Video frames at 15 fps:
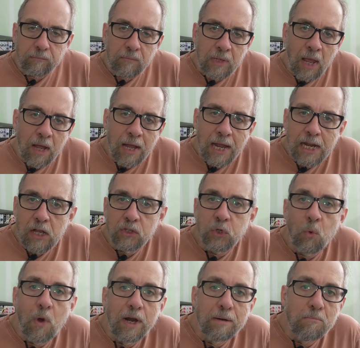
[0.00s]
I also
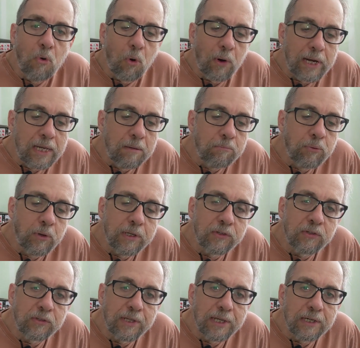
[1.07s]
wanted more
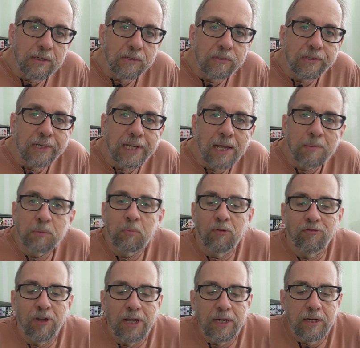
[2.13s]
inputs than Synapse
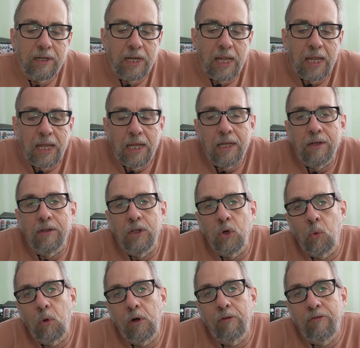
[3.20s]
provided, and there
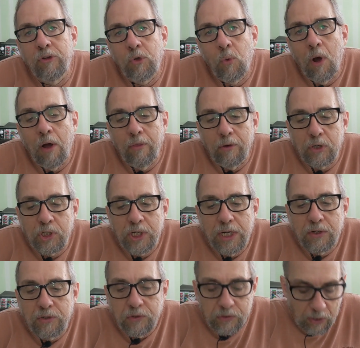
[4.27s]
were a few other
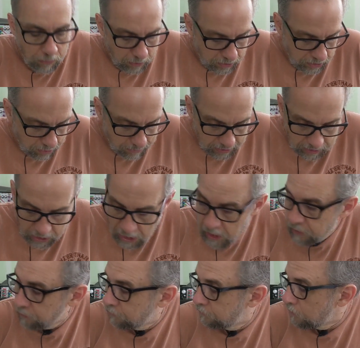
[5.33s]
changes I wanted to make.
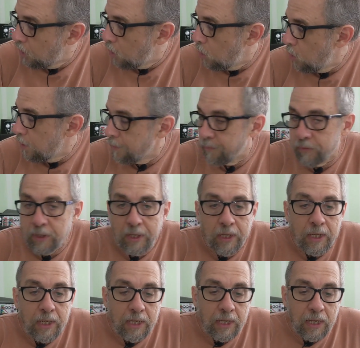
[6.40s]
So
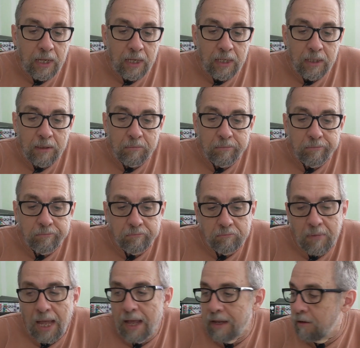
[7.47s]

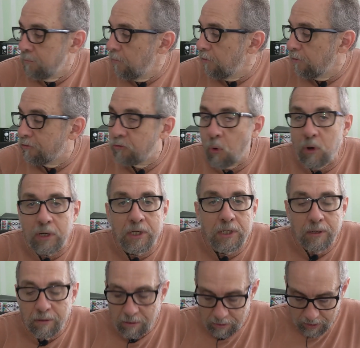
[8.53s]
I forked
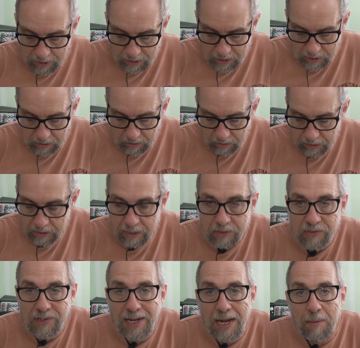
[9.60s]
the
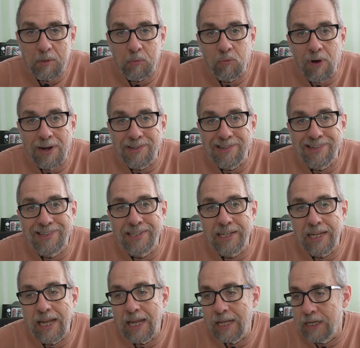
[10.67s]
Synapse project
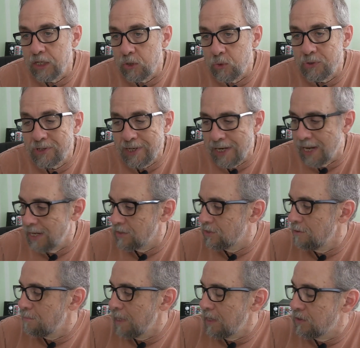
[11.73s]
and used it as
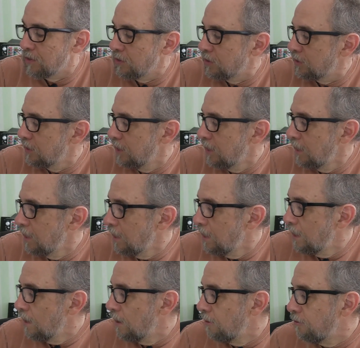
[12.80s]
the basis
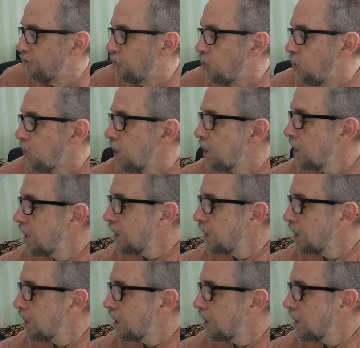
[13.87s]
for